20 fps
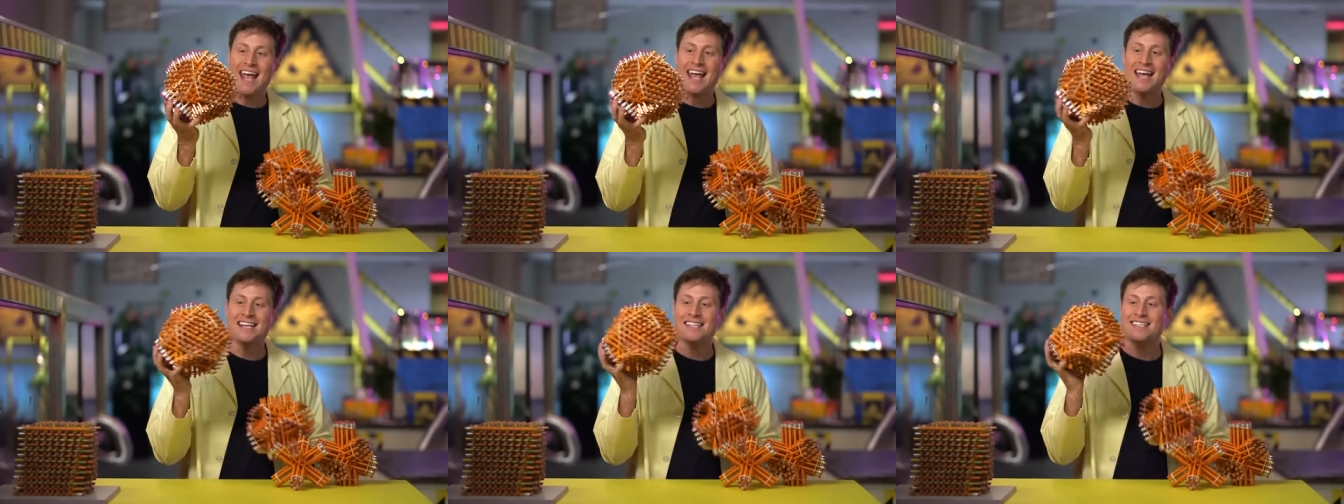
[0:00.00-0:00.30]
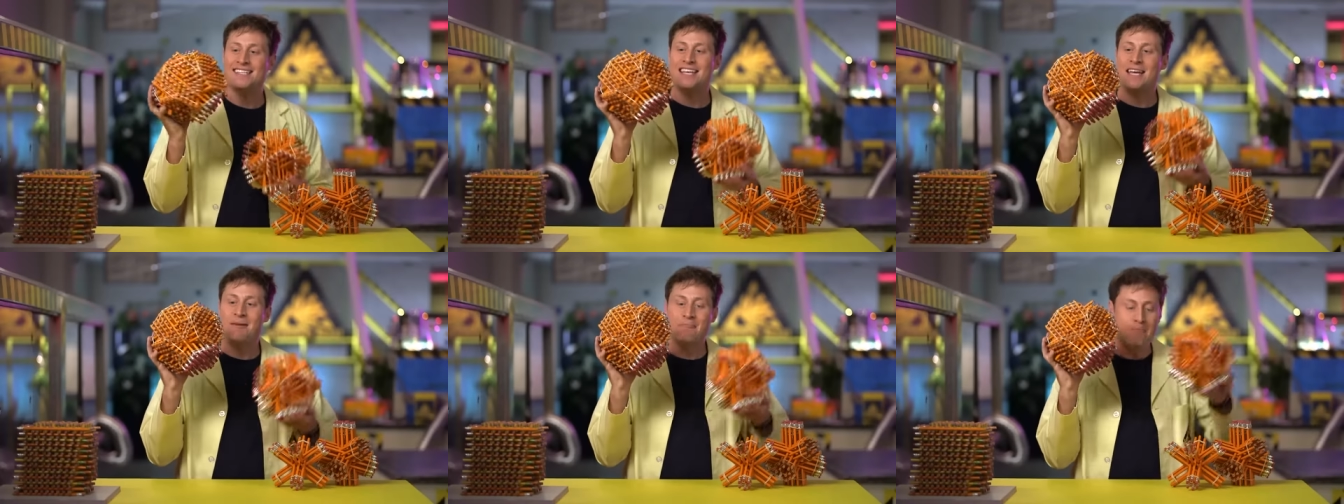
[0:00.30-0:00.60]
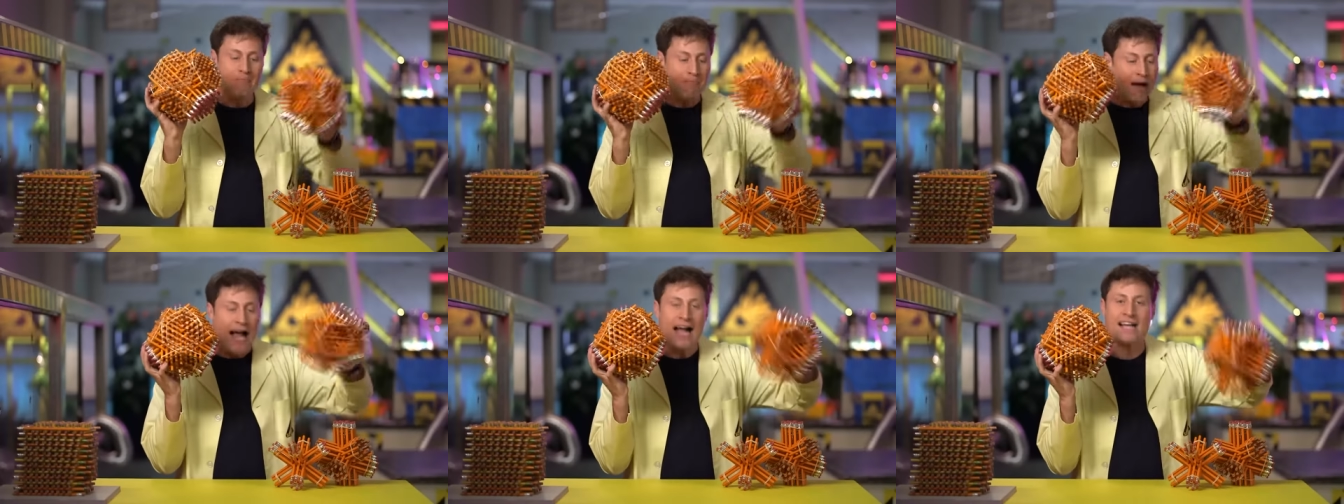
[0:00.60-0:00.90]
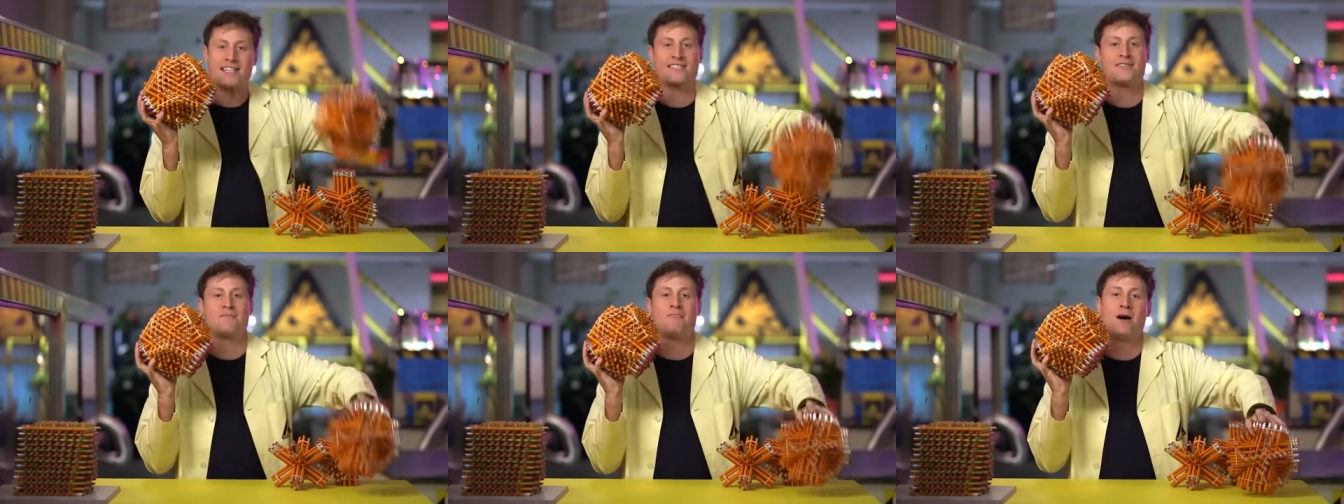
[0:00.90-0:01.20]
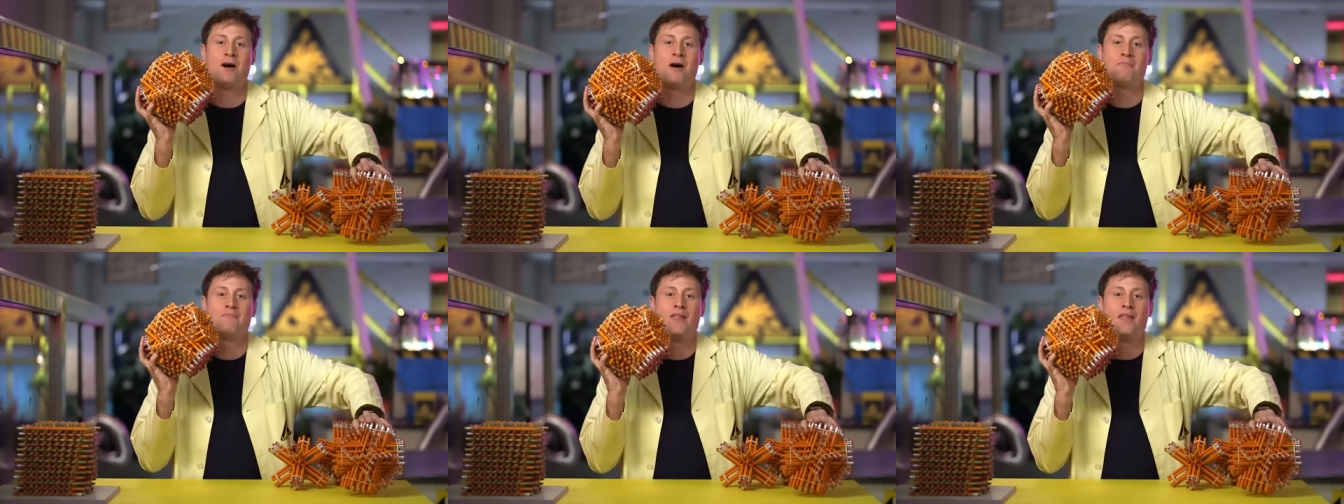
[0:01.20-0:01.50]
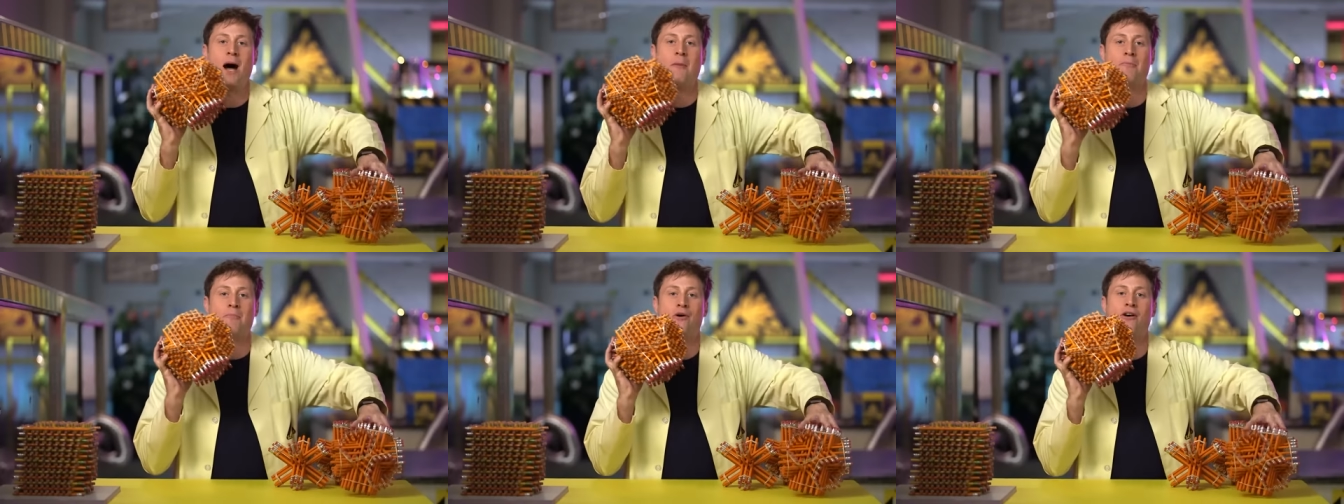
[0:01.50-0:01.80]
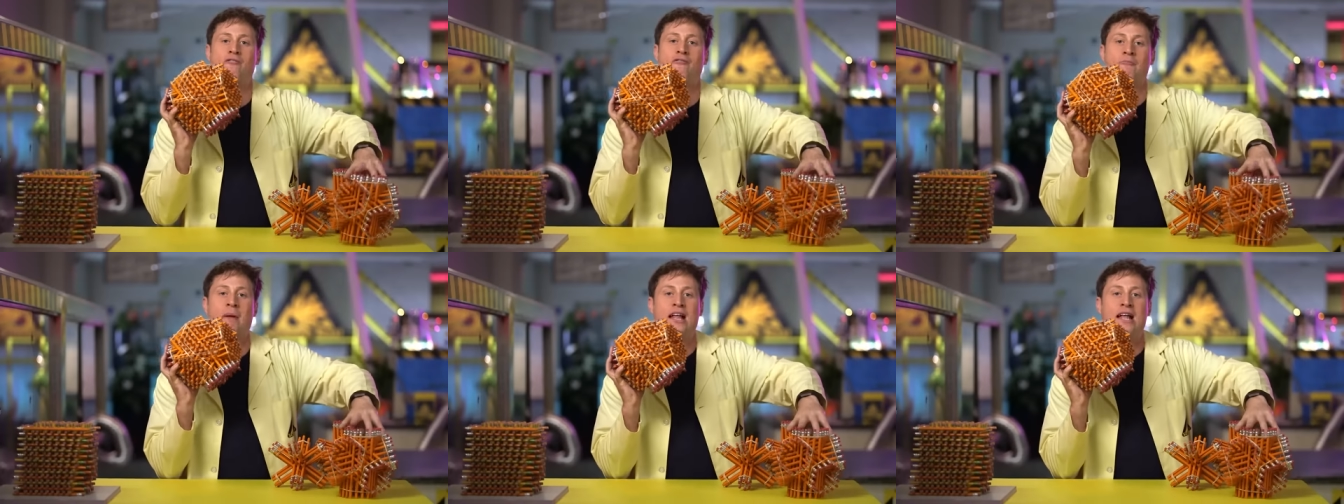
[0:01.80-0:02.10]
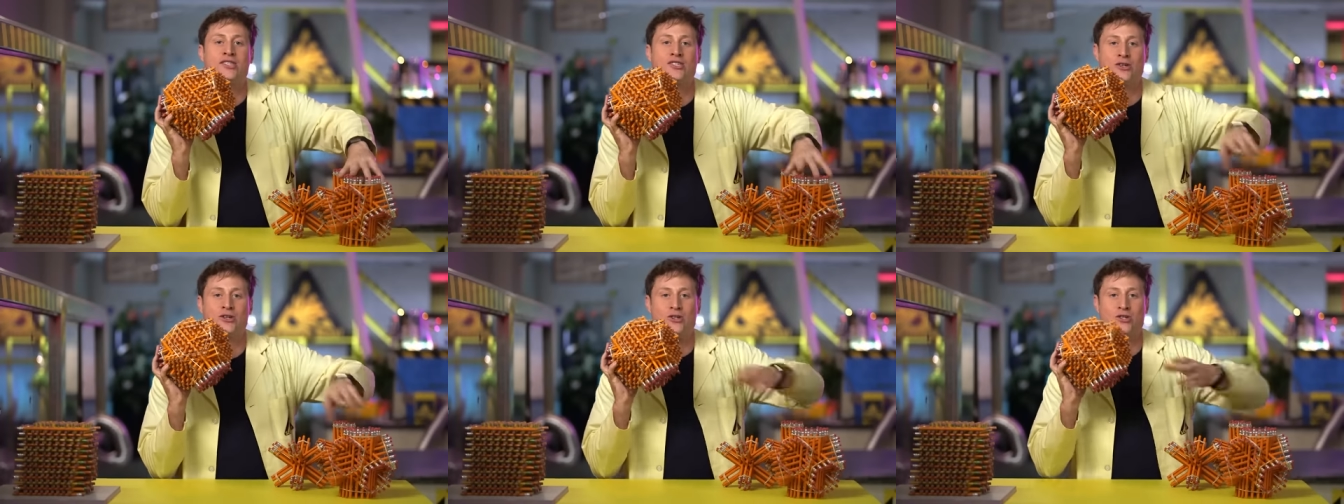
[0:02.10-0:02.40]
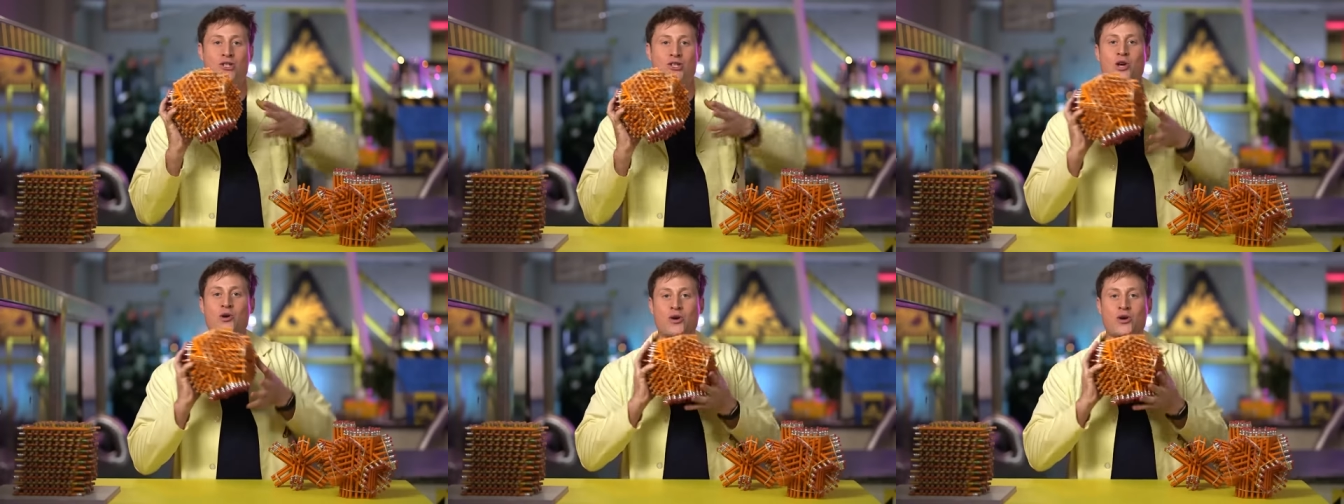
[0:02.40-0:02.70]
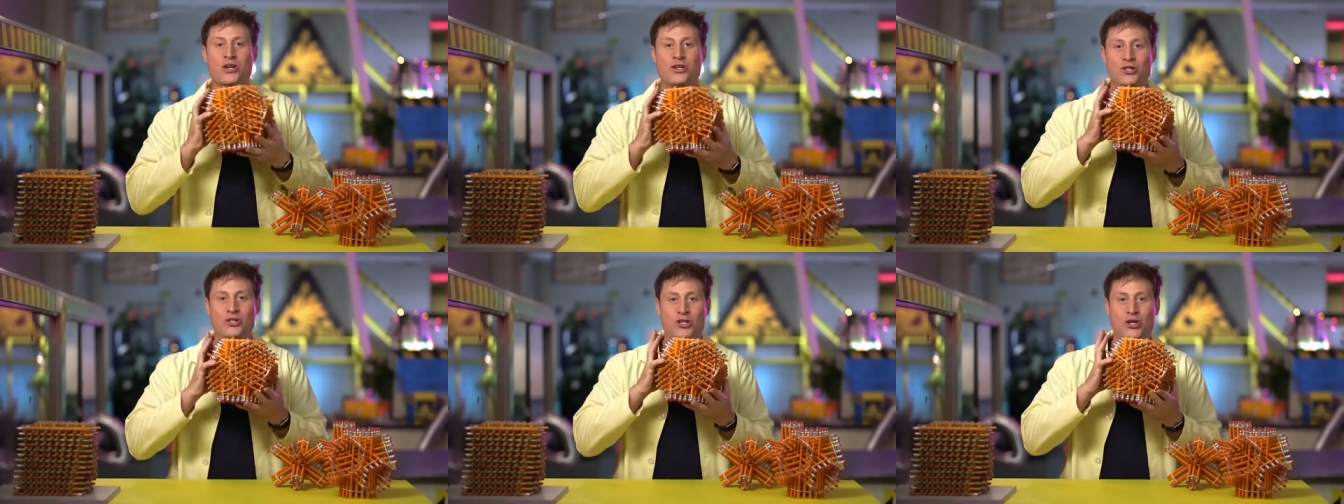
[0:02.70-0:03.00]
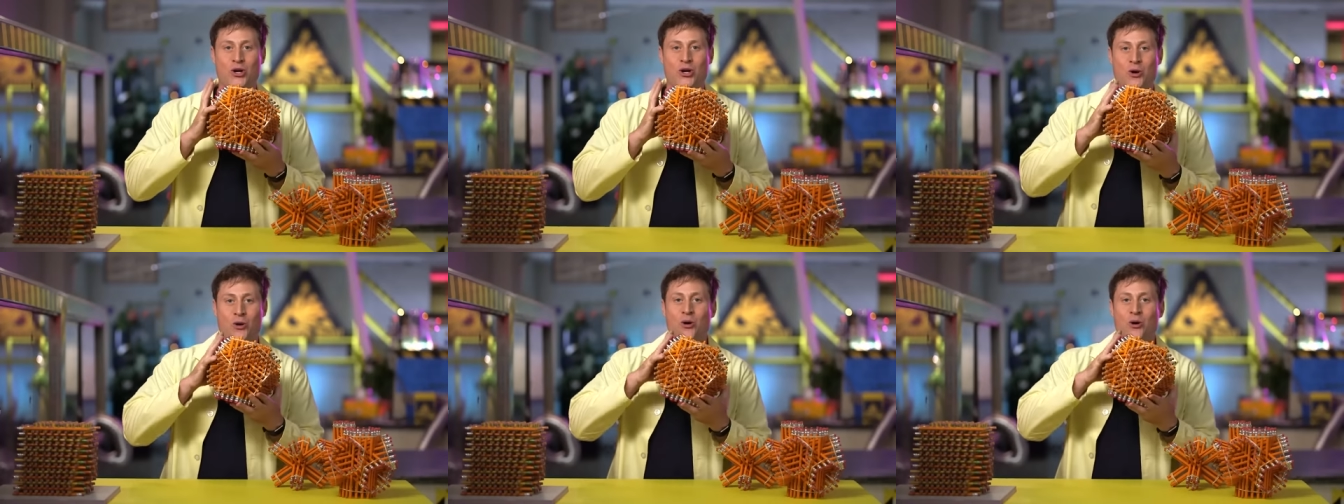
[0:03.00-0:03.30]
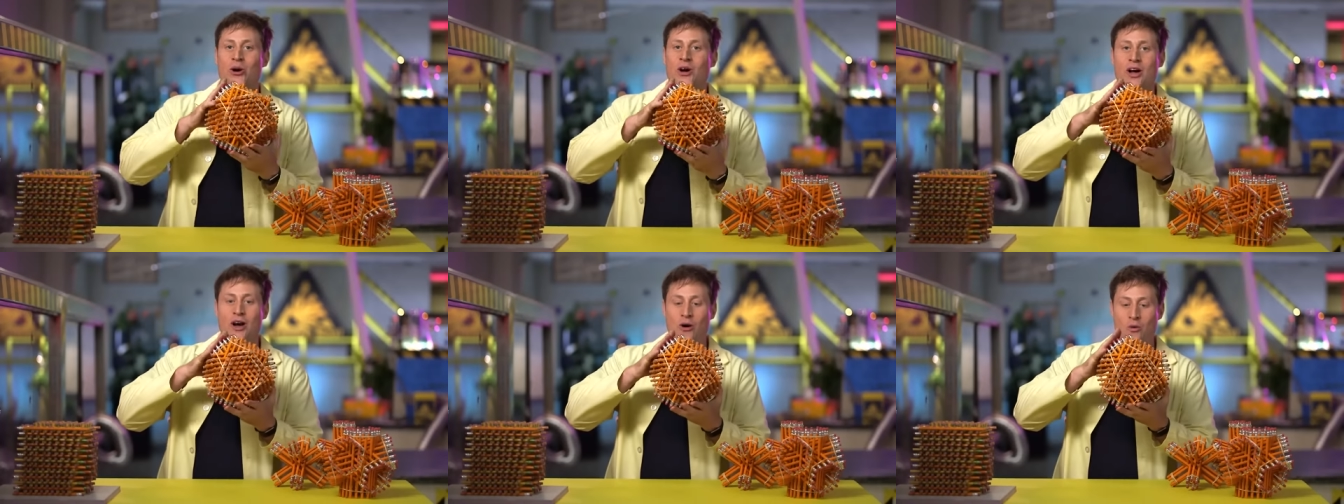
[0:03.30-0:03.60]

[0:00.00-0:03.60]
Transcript: is the maximum number of pencils you can do